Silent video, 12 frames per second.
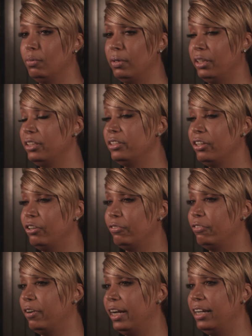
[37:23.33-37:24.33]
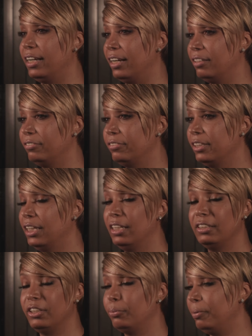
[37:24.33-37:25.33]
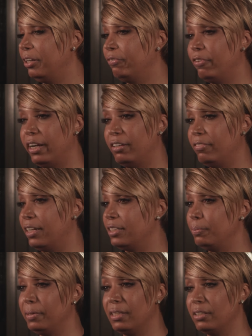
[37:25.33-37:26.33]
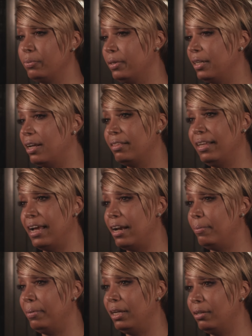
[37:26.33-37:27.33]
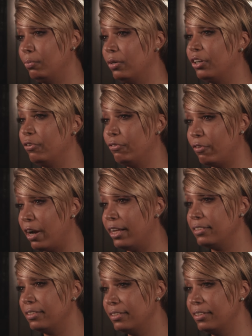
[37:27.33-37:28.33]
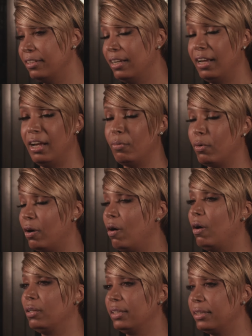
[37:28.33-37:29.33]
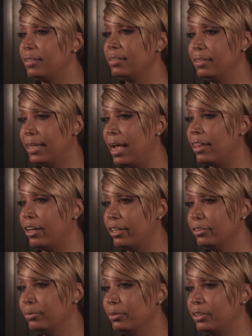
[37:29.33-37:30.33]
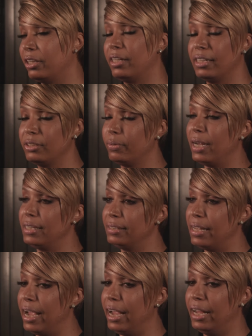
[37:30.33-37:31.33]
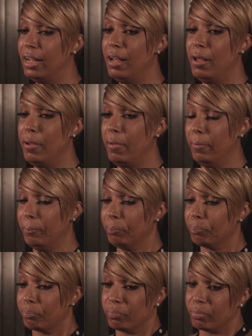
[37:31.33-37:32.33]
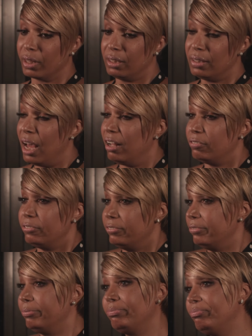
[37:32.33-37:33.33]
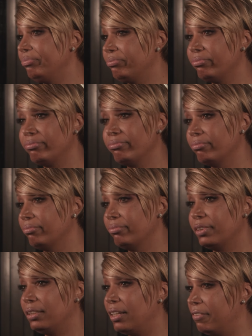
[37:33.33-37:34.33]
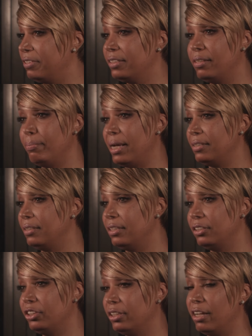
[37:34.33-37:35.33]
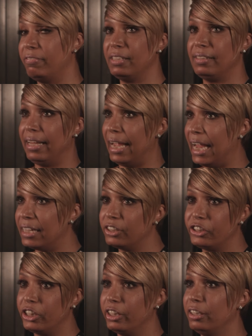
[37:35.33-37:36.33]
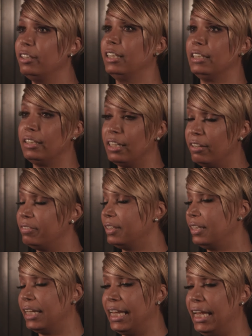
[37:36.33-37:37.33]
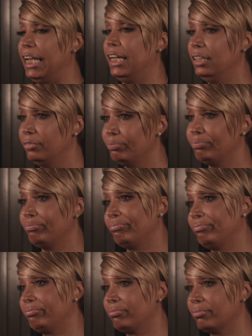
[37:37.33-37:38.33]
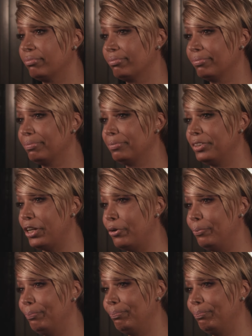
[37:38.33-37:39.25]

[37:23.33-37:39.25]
What are you so afraid of? Don't be afraid of us, because we're not the enemy. We're your friends, and we're all in this together. So that's what I say. Love. Love is the message. Love is the answer, and love is the key. So.